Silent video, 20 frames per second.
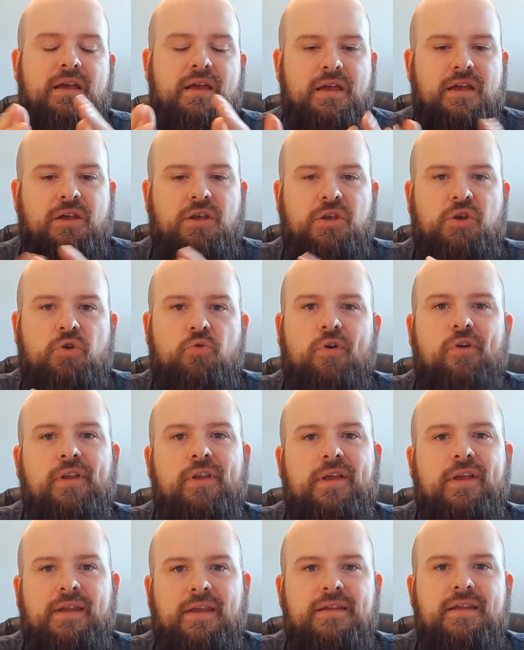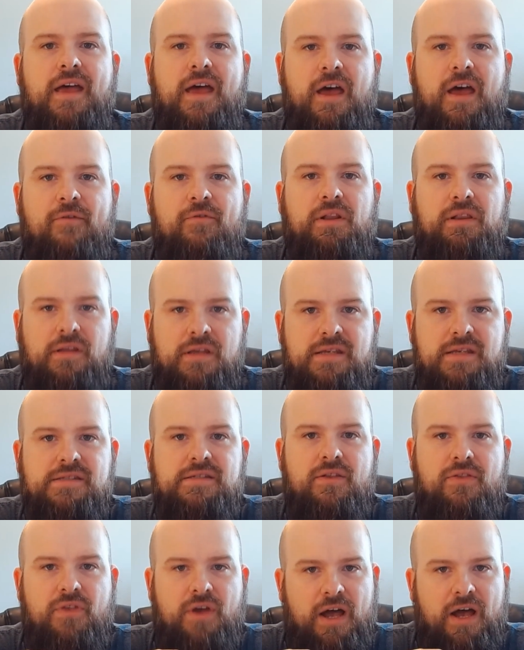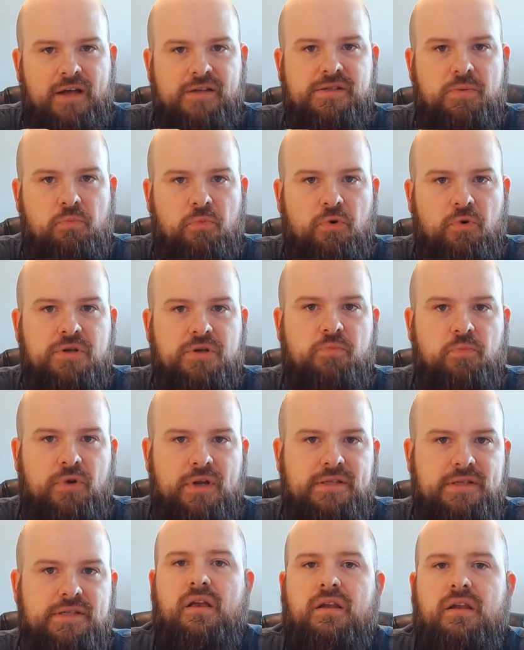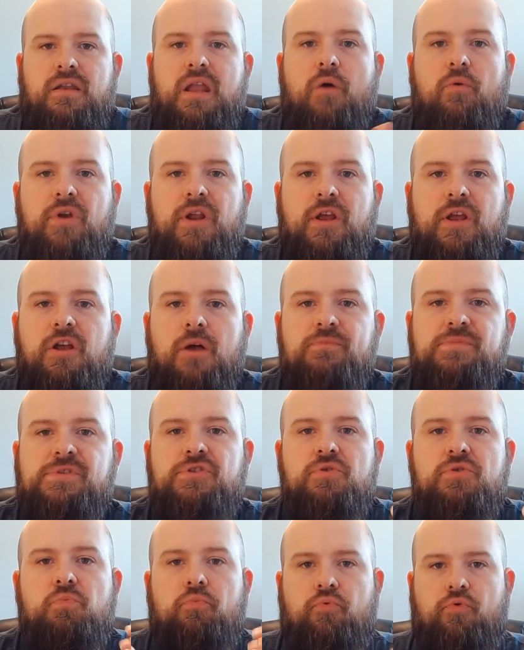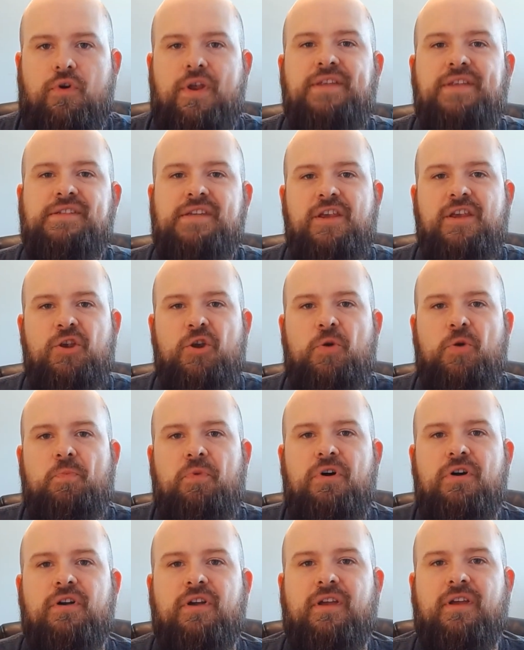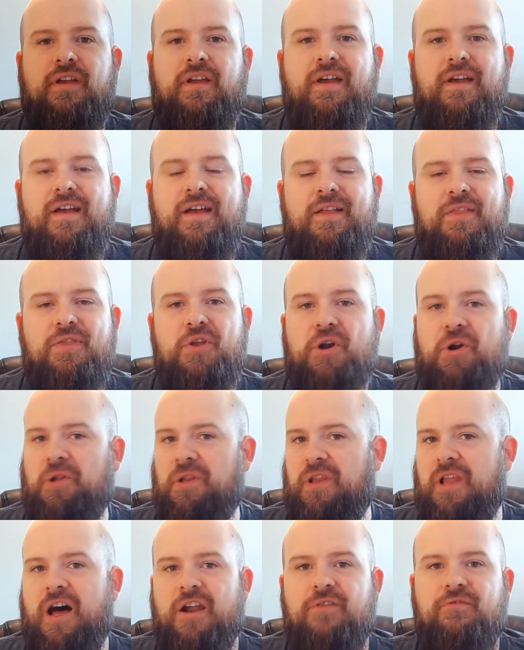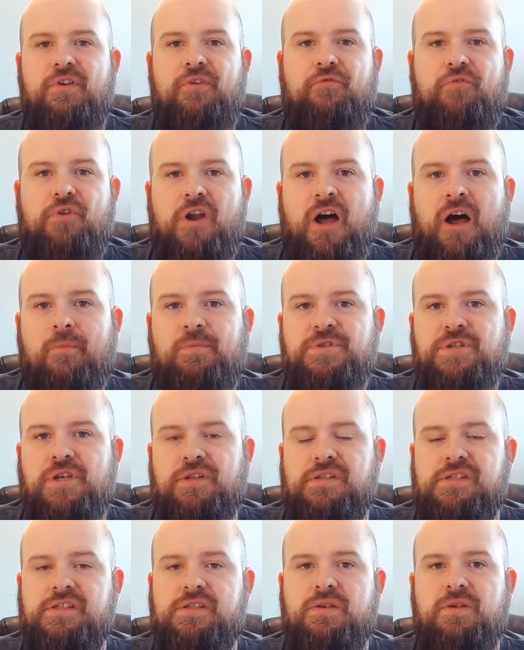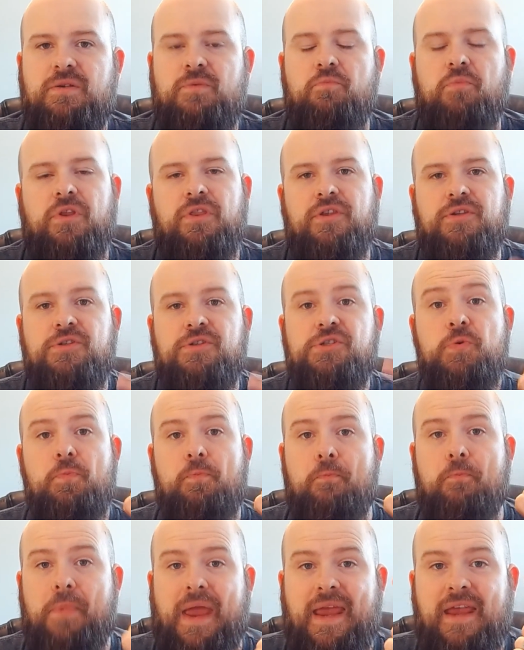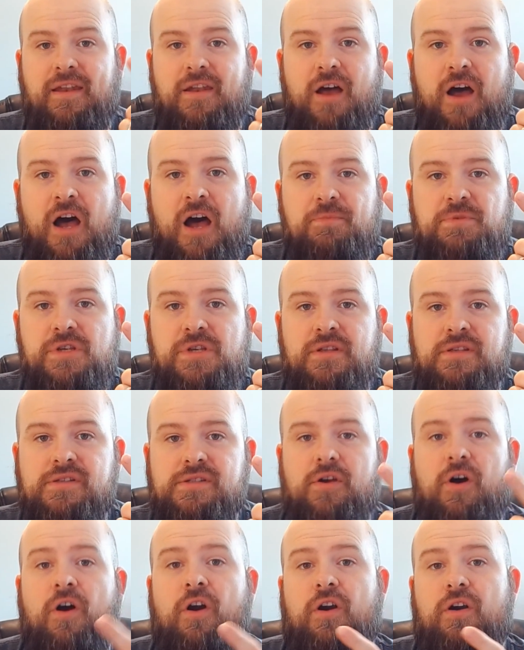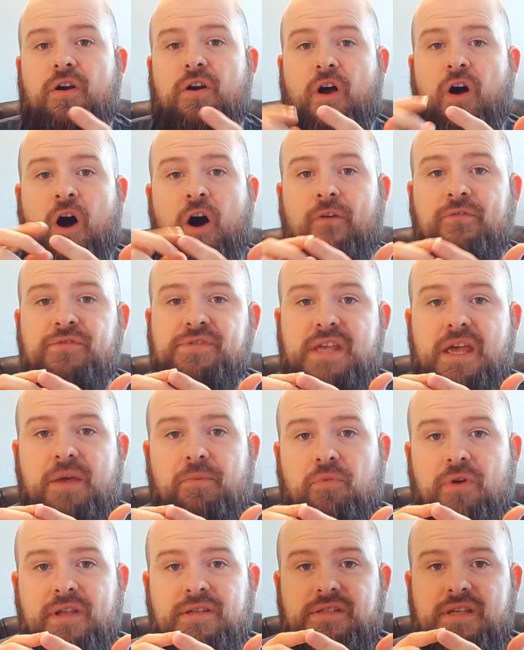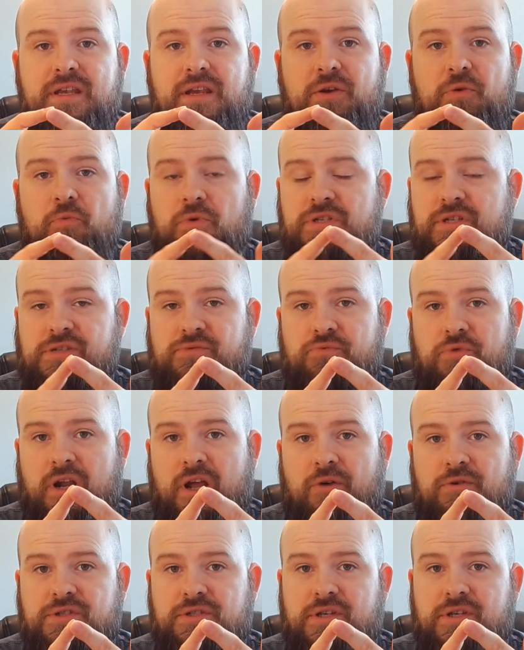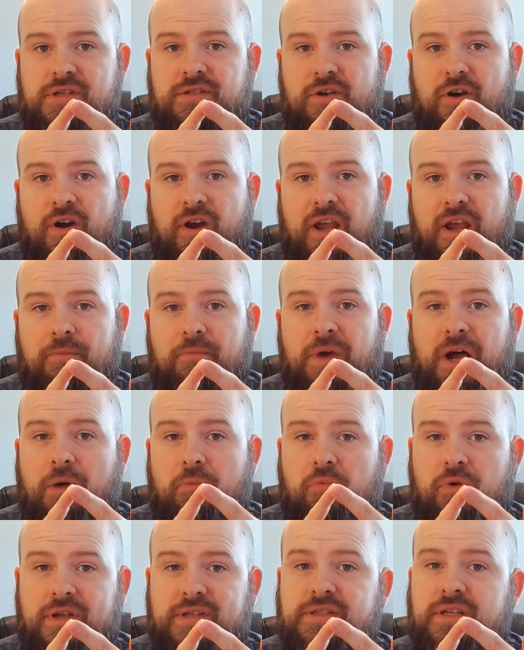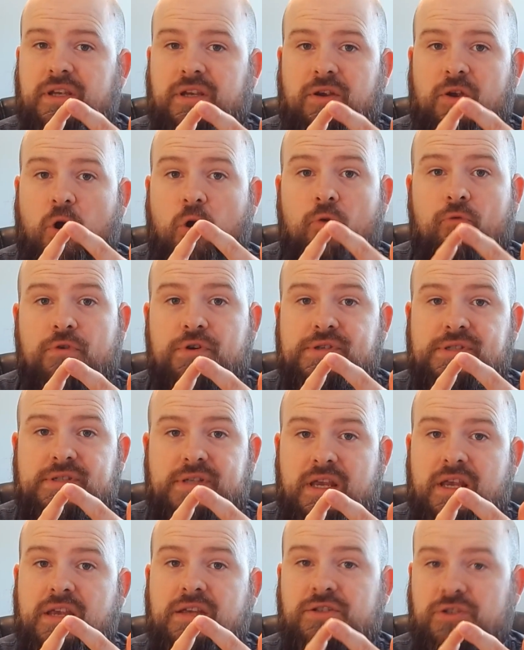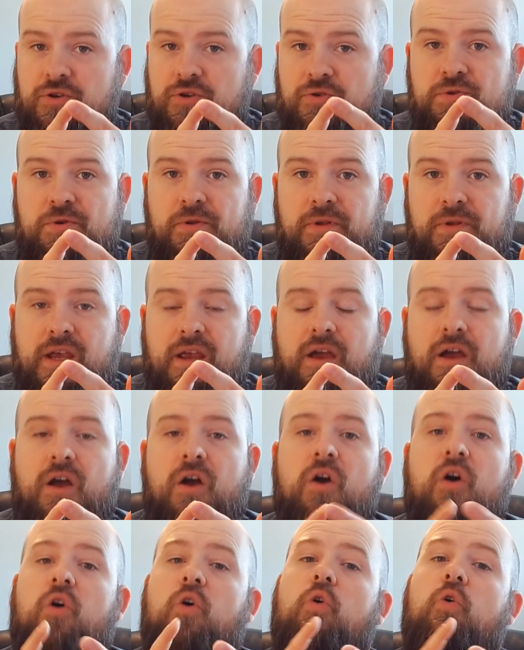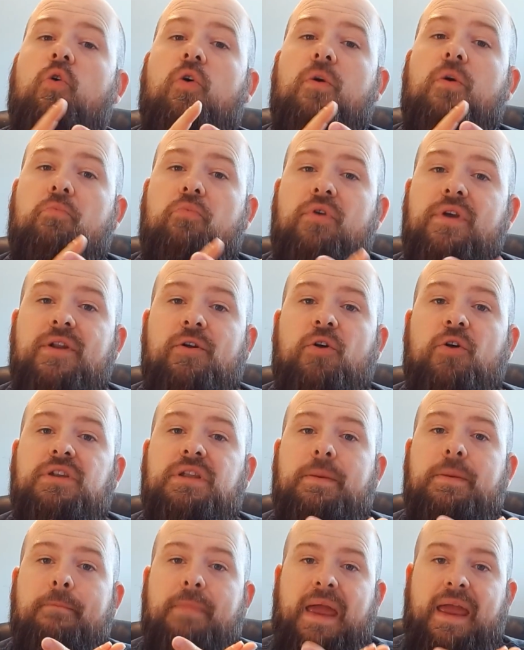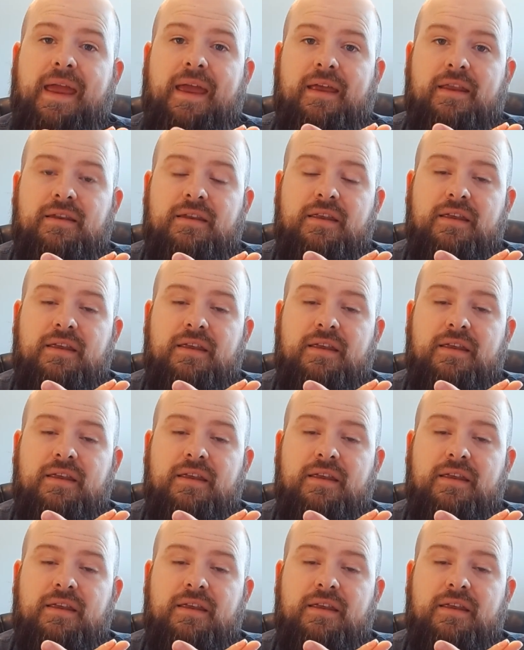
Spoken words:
you really need to have at least 1,000 books printed. Now, when it comes to printing your book, there are a lot of different options, but the two main options are offset printing, which is what I was just talking about, printing overseas usually, or print on demand.